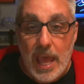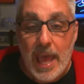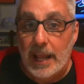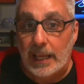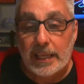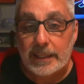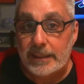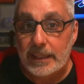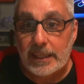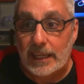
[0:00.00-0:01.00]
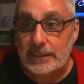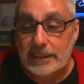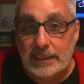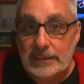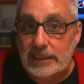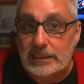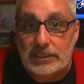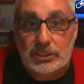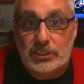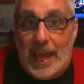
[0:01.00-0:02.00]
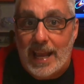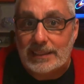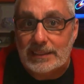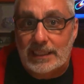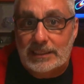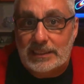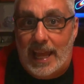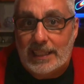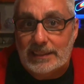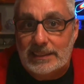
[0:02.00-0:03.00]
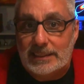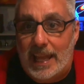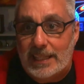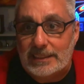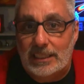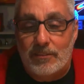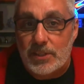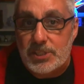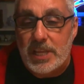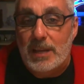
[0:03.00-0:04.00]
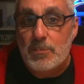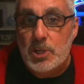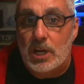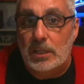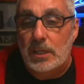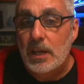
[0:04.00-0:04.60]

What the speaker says: And I got to tell you guys, it's just stacks and stacks and stacks of the same junk.